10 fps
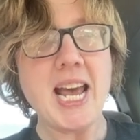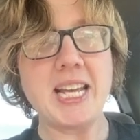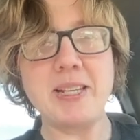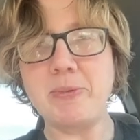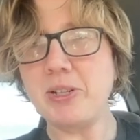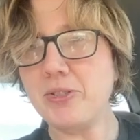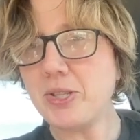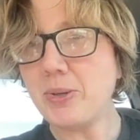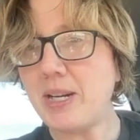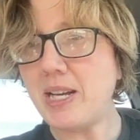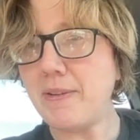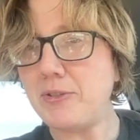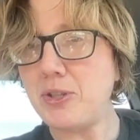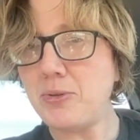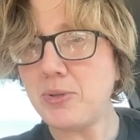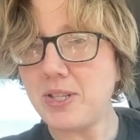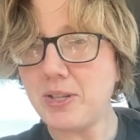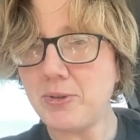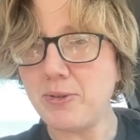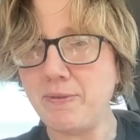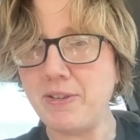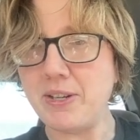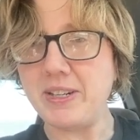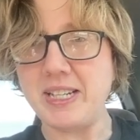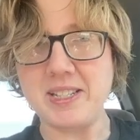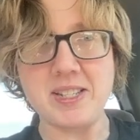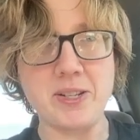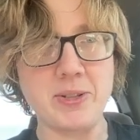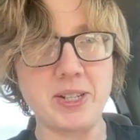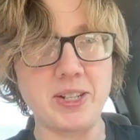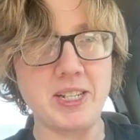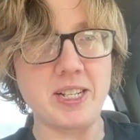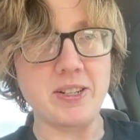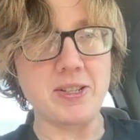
And then we also have two Sudoku variants going on here.